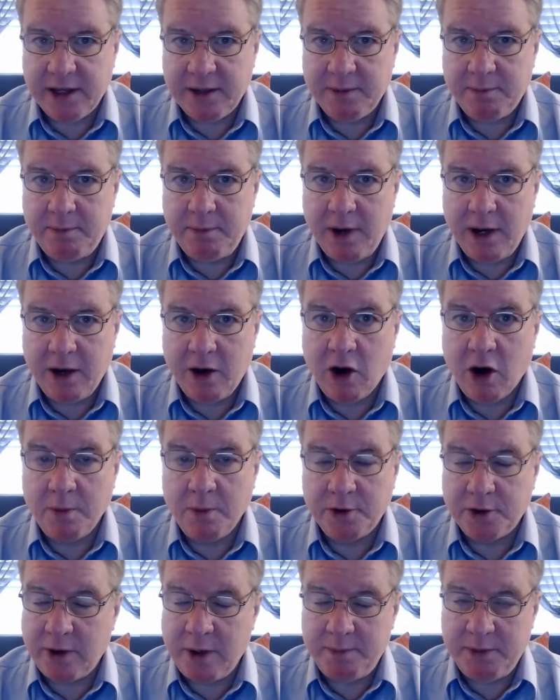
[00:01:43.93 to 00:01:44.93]
harm
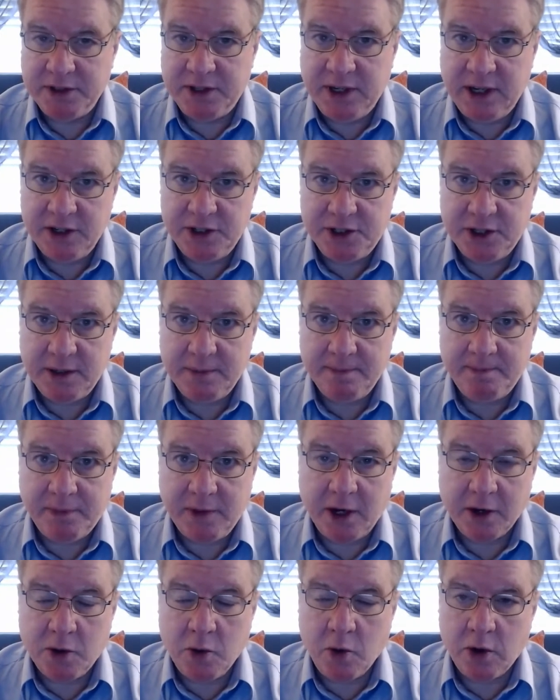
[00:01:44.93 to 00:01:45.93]
to reputation. A
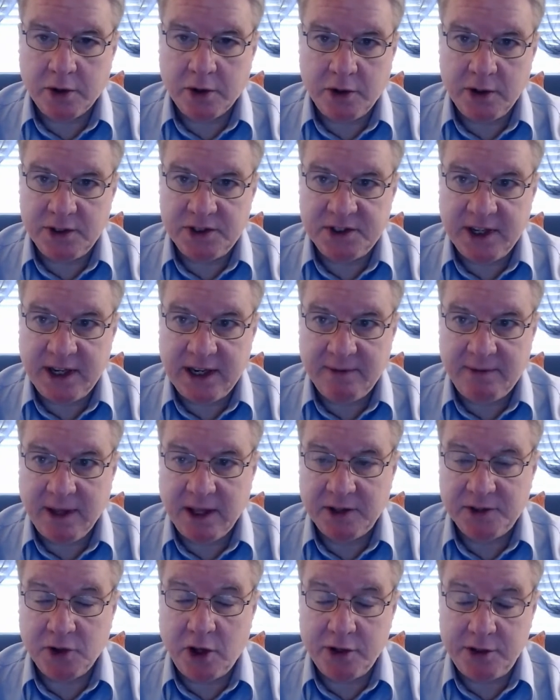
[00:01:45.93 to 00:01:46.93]
court could say if that's
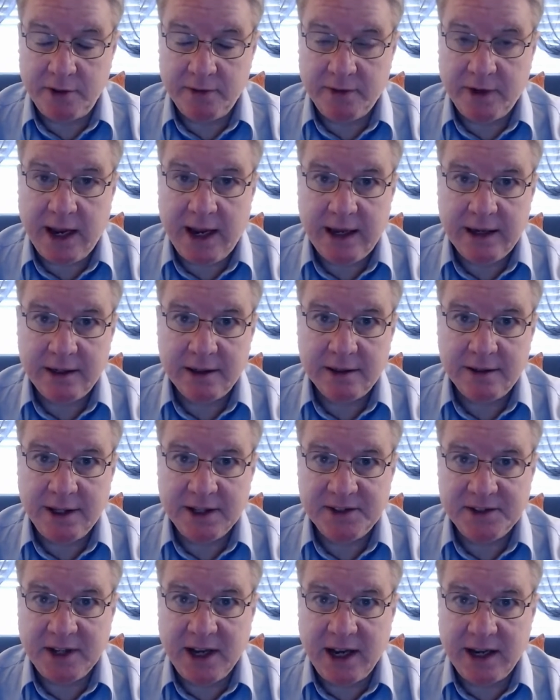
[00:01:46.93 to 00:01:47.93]
all you've got,
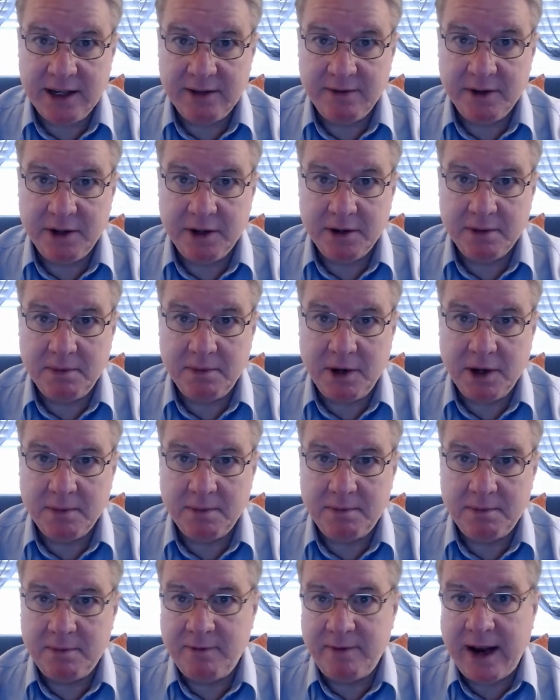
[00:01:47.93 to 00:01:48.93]
that's not even a
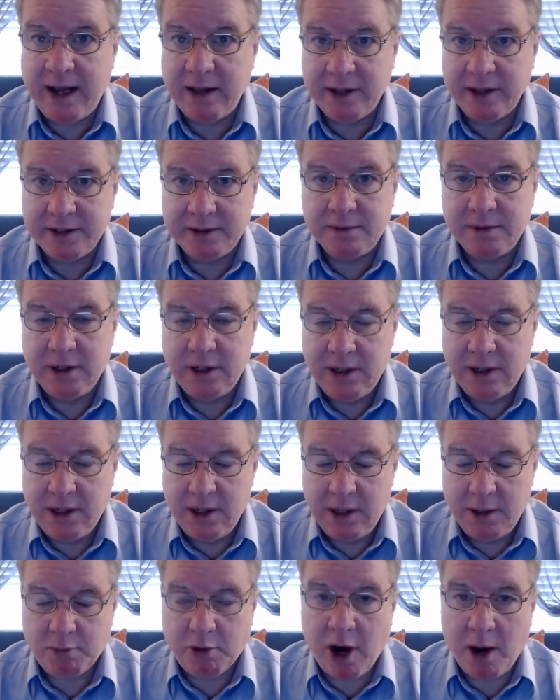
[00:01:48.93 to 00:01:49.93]
valid
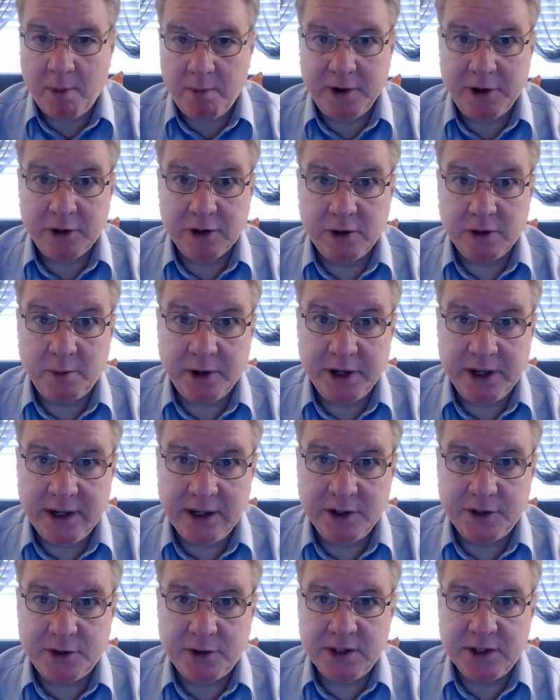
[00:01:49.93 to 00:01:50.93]
property or liberty
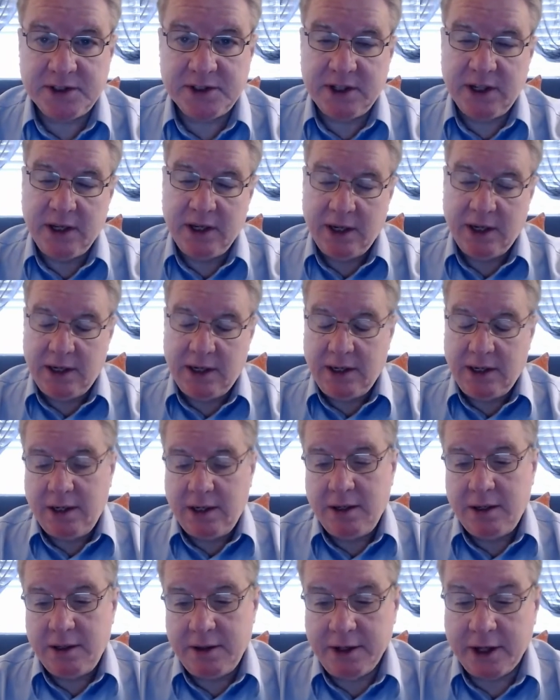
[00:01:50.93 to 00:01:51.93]
interest.
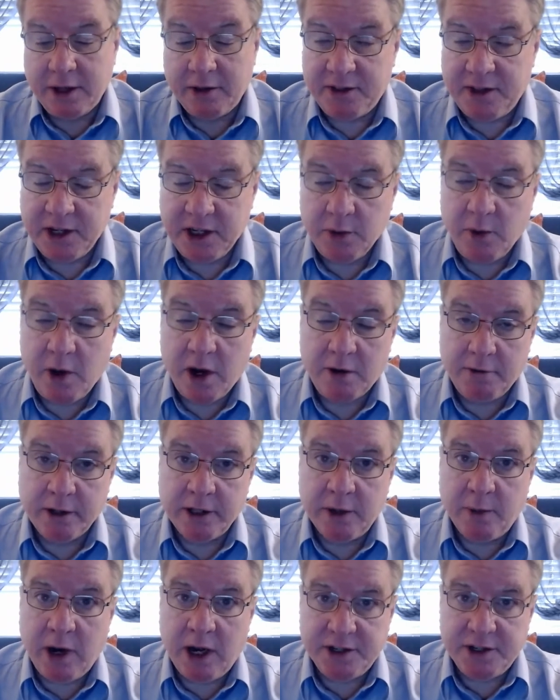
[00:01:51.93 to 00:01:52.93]
The other thing you want to really
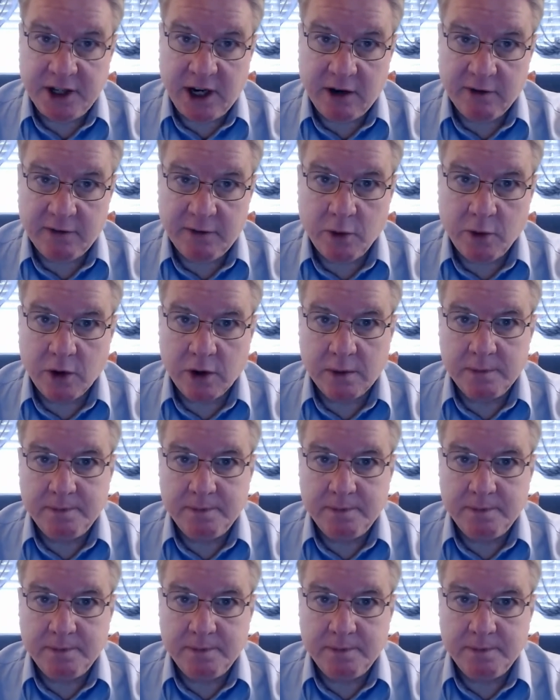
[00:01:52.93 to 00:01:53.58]
watch out for